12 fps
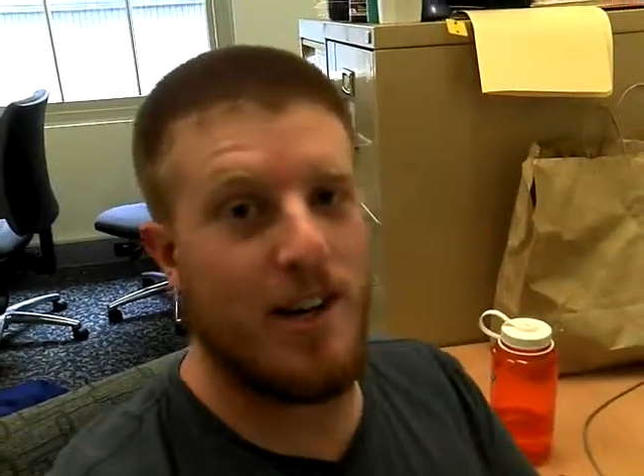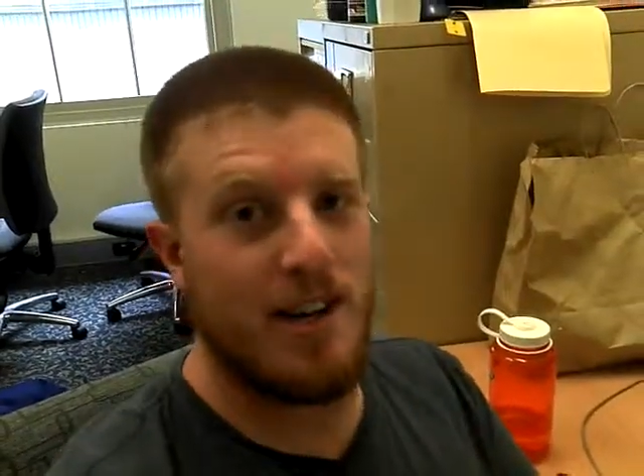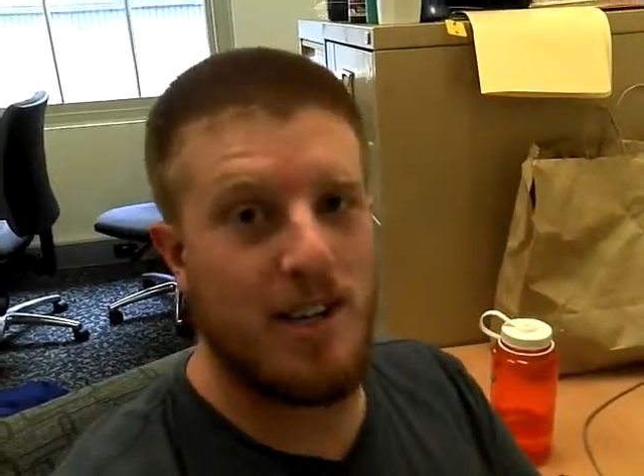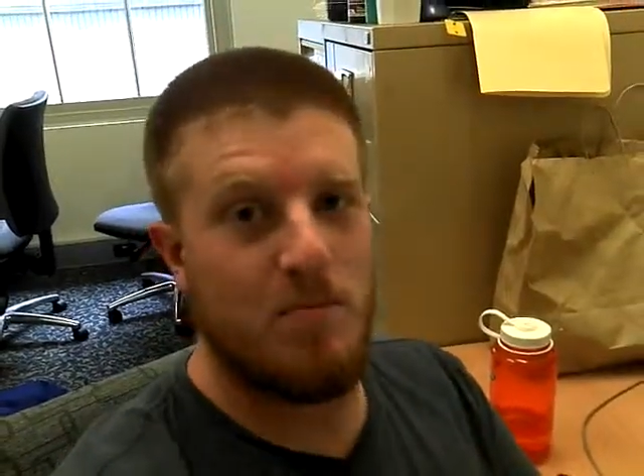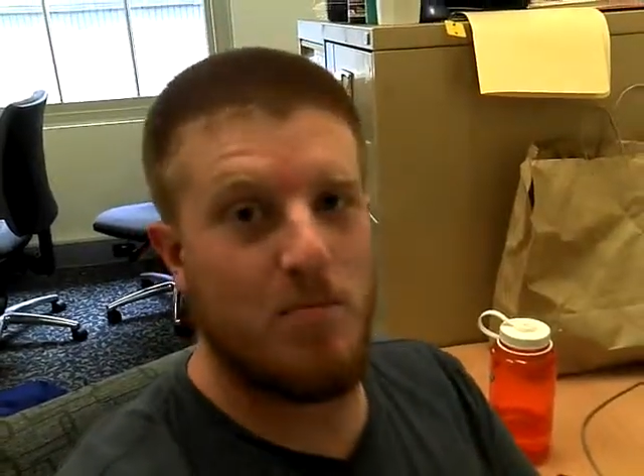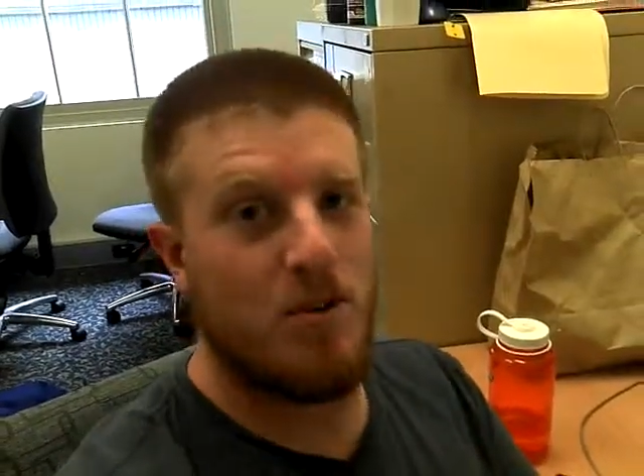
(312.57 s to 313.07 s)

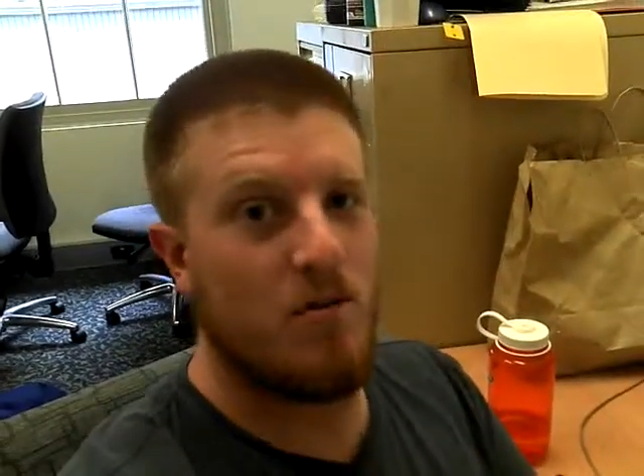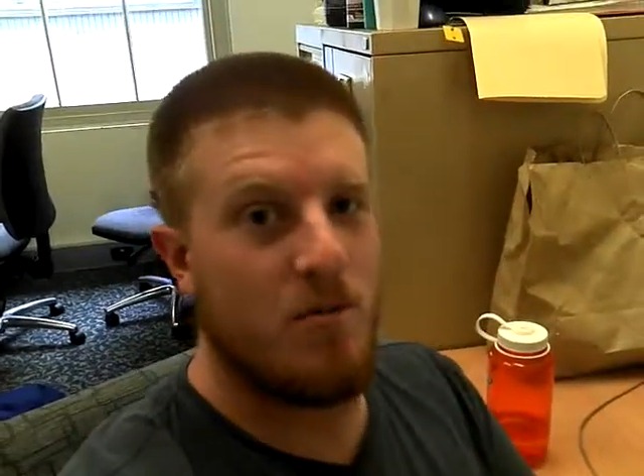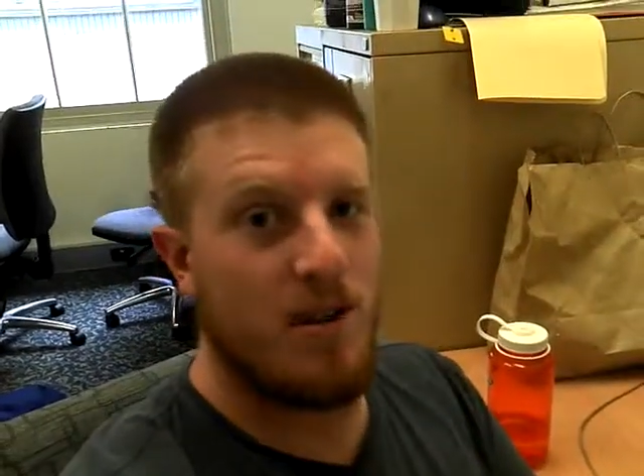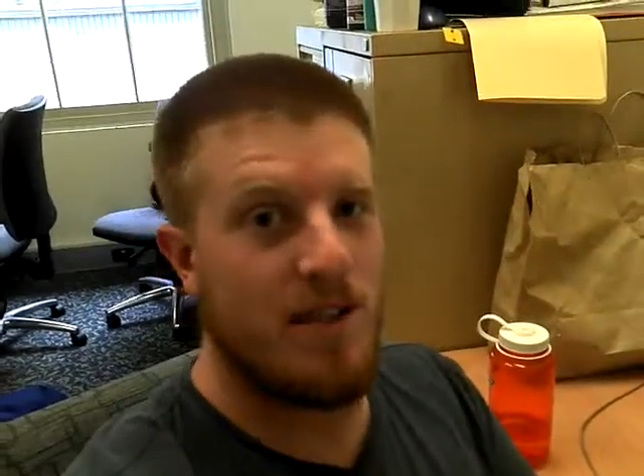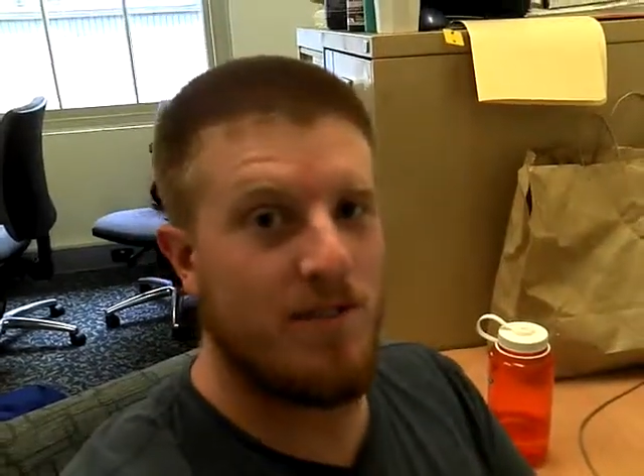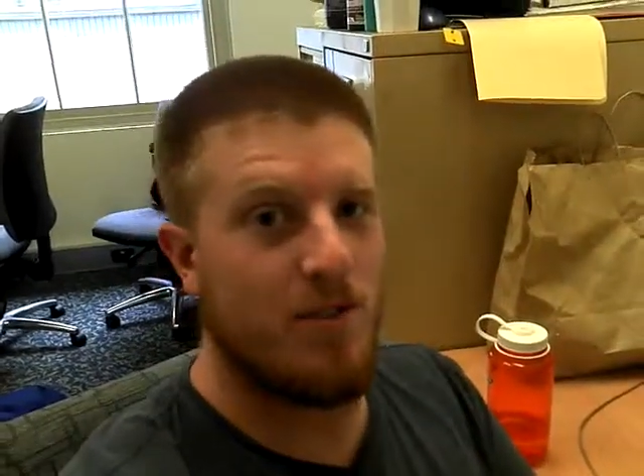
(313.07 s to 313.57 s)
tons more
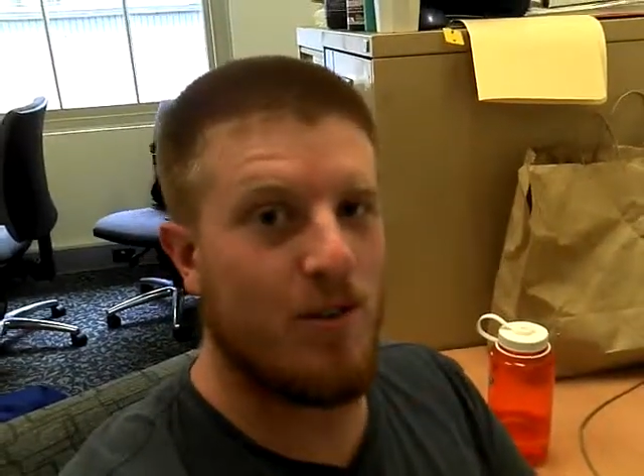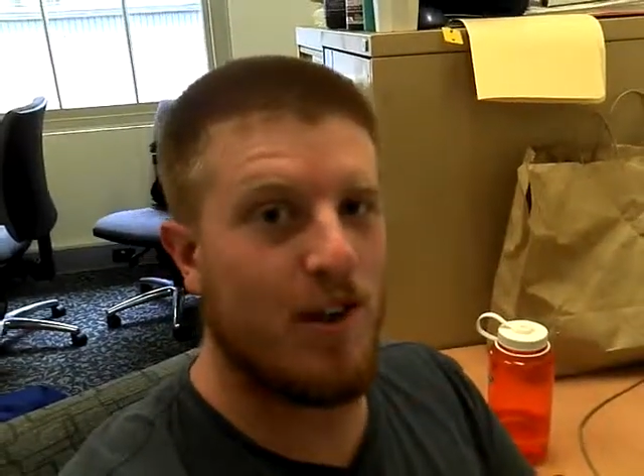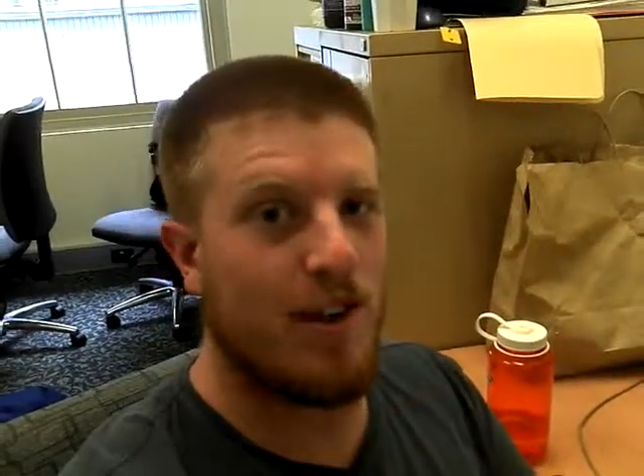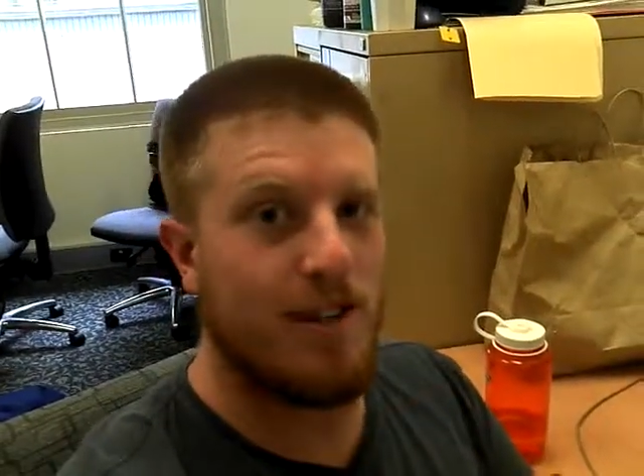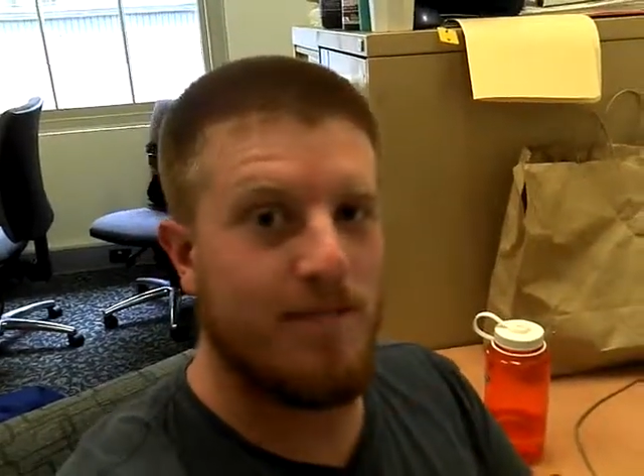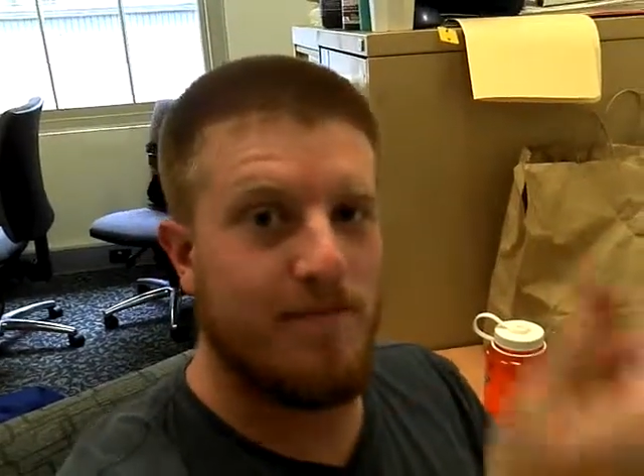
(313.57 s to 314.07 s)
impressive looking.